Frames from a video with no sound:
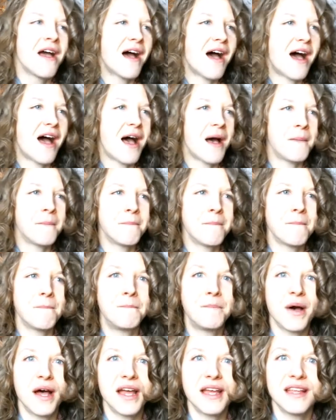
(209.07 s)
Um,
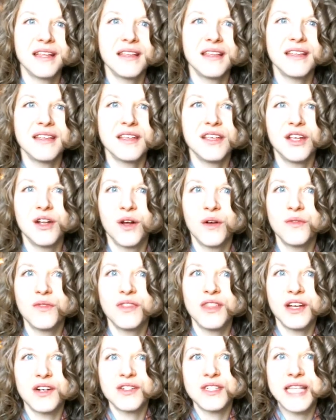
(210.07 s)
but you know,
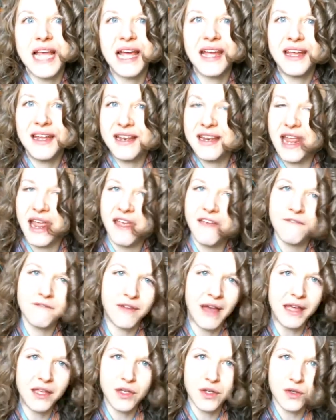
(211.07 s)
there's that innate
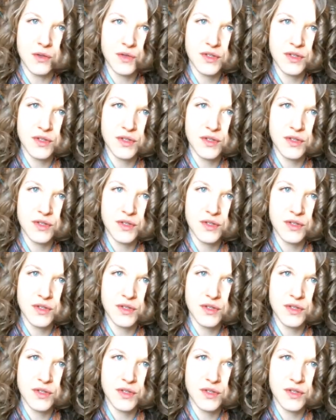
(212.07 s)
value.